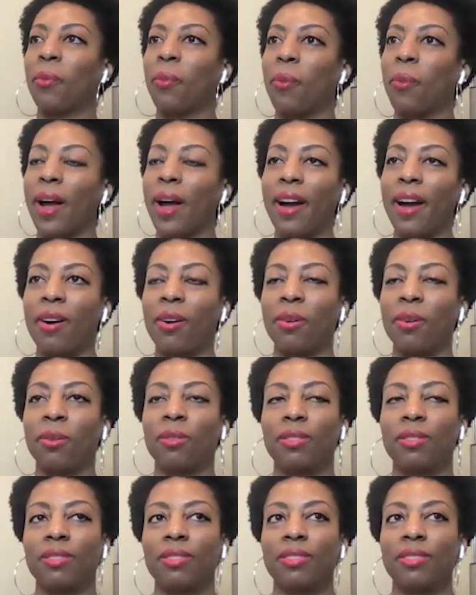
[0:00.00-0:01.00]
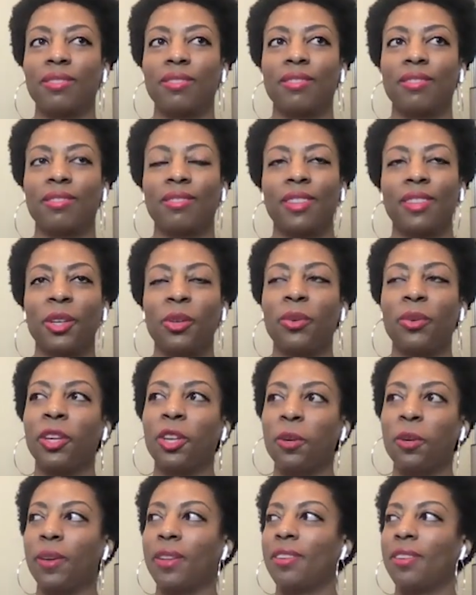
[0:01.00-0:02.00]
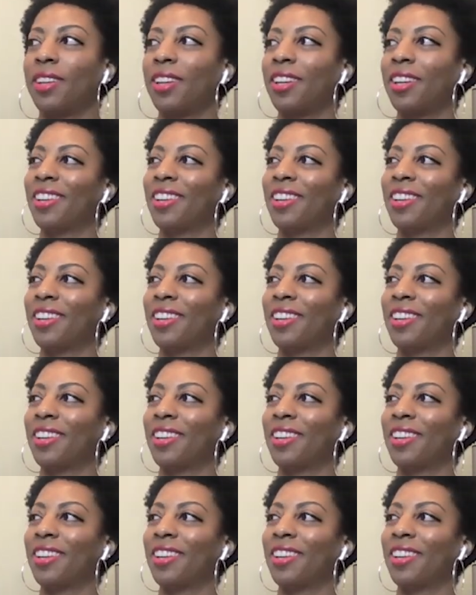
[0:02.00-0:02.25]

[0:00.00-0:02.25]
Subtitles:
wow, little human,